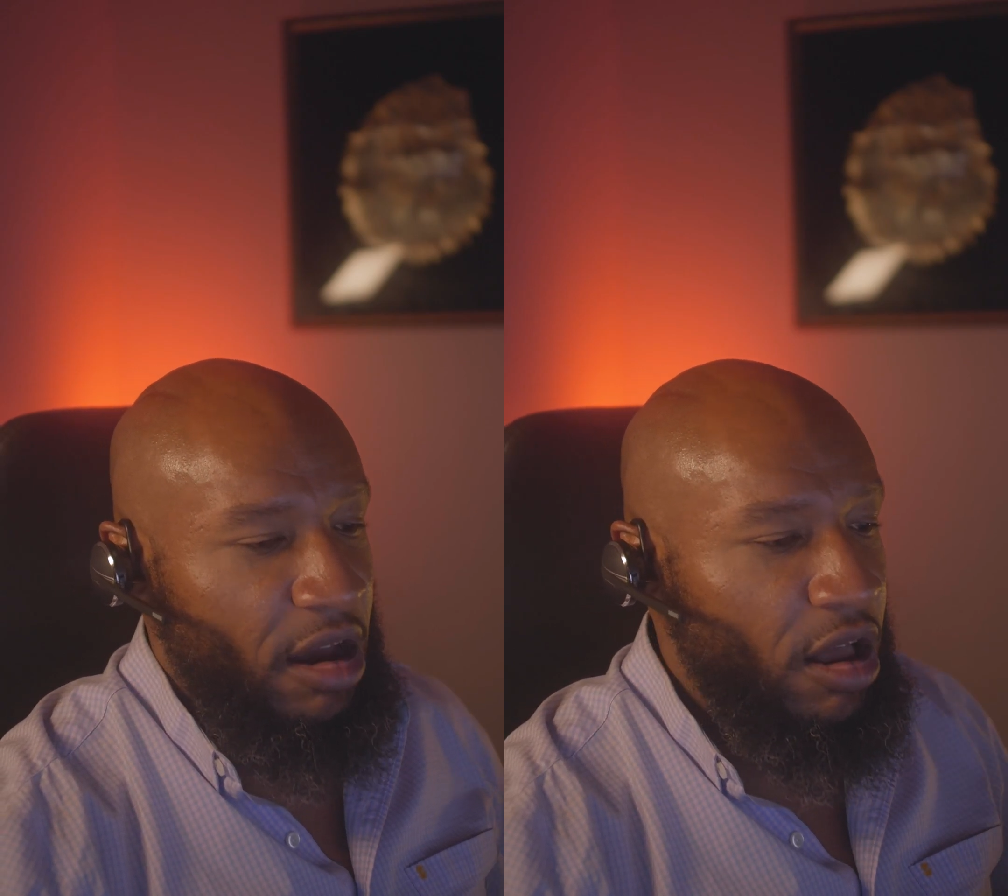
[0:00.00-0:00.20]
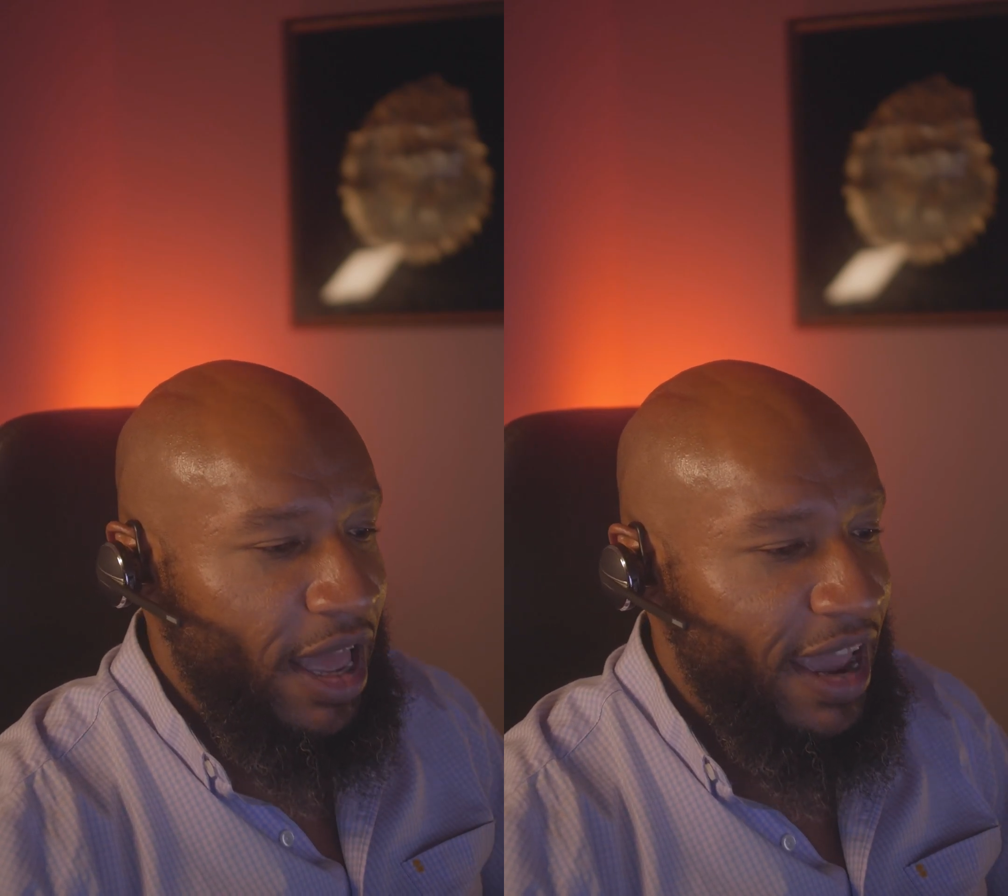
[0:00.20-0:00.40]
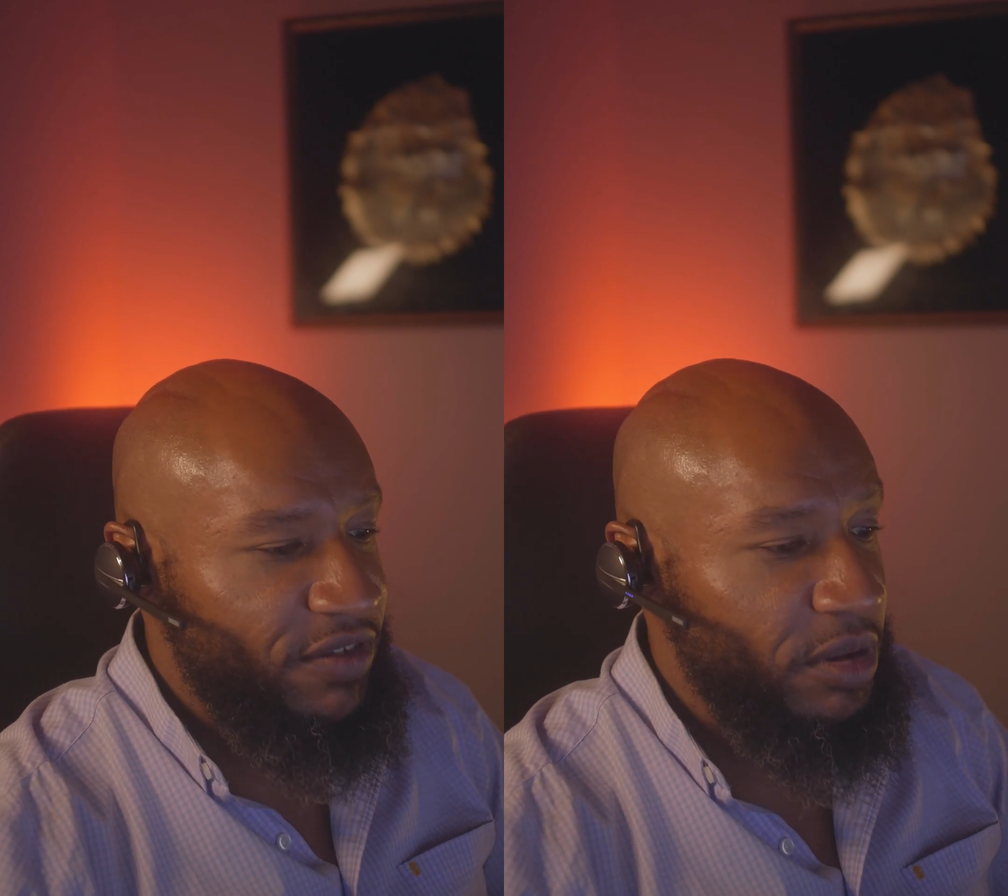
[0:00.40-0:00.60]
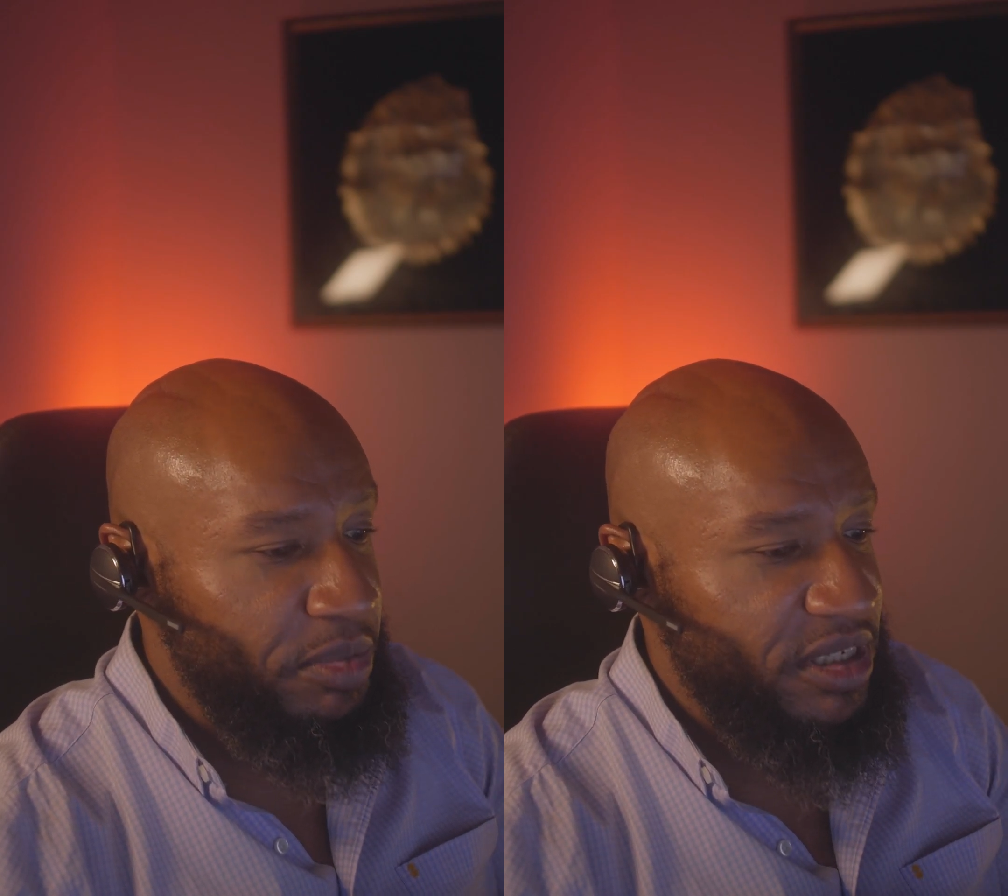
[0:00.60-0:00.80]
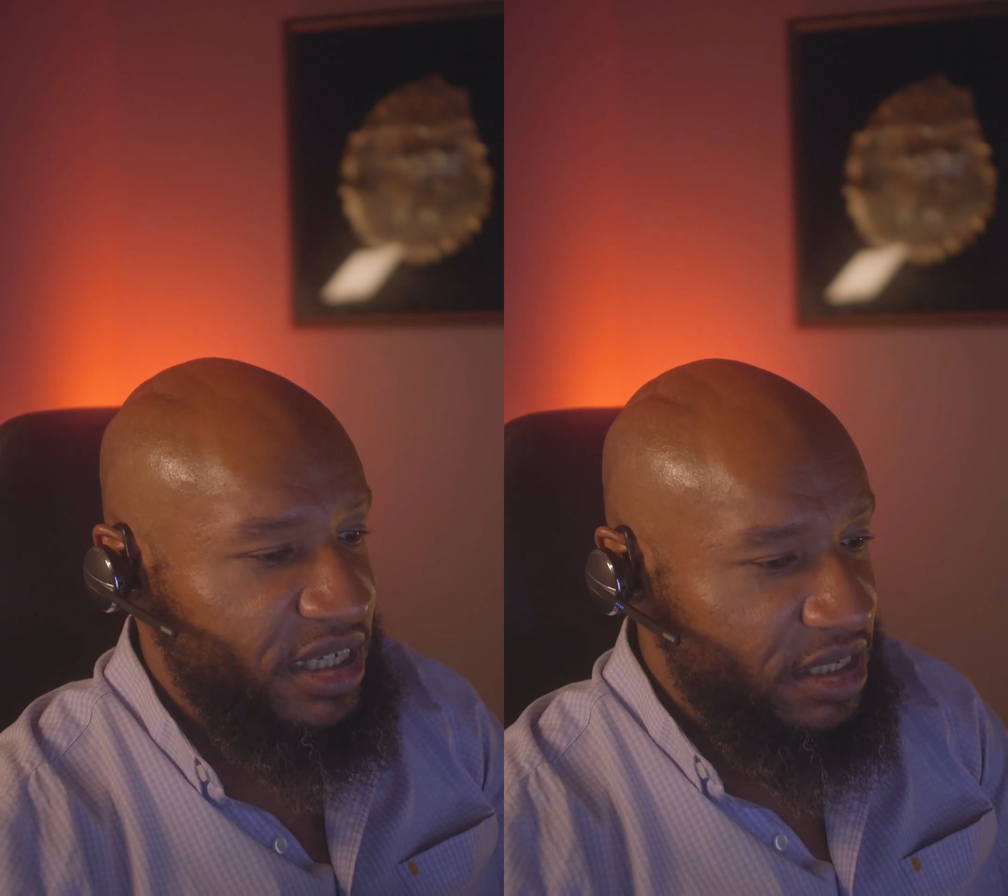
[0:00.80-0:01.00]
all have the
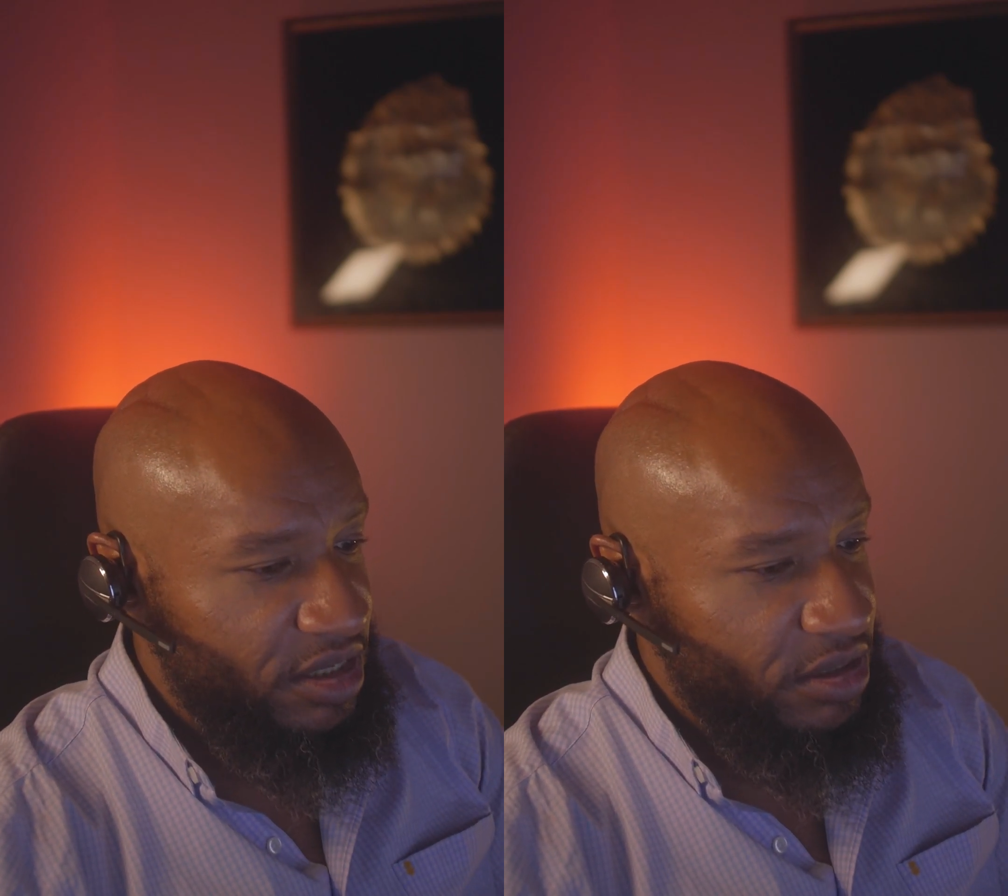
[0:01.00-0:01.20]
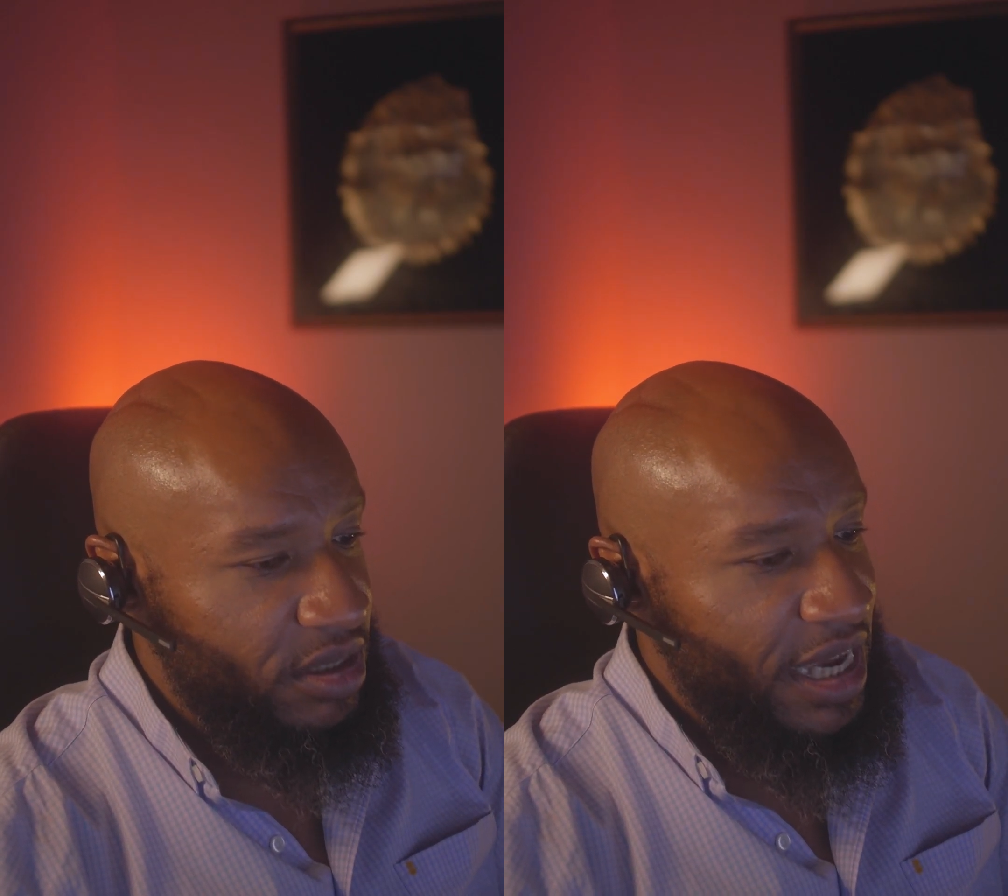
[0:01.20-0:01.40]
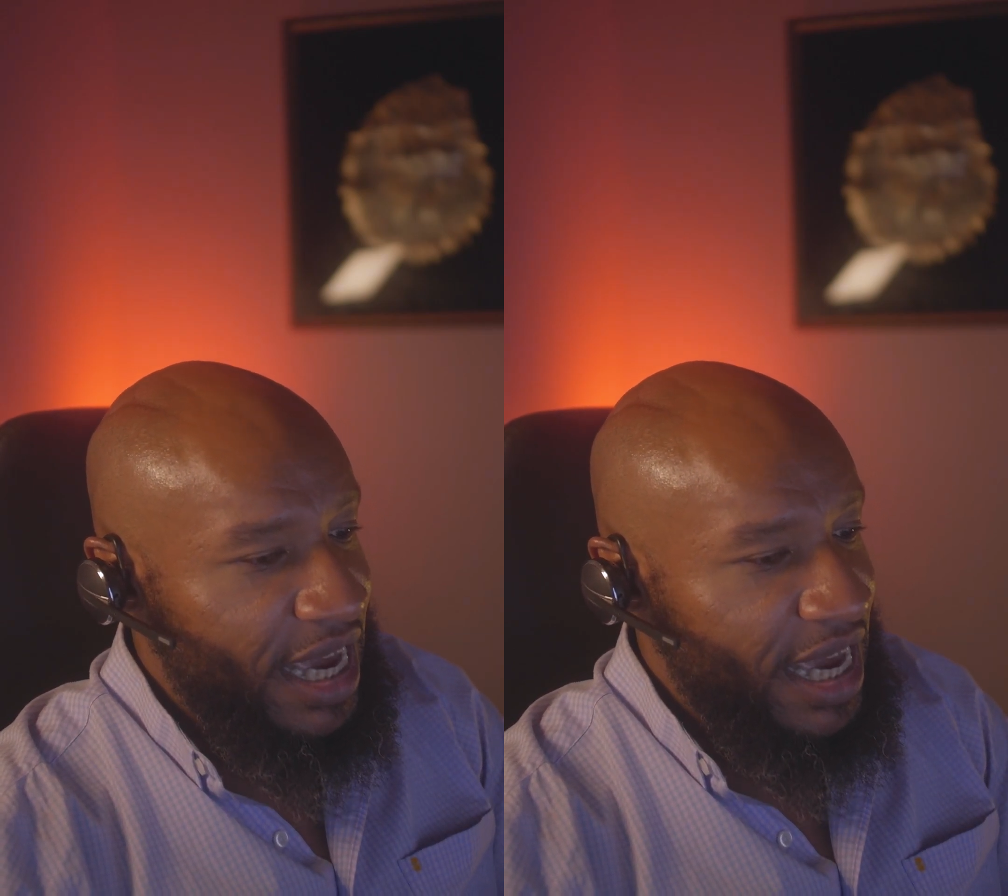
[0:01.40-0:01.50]
potential.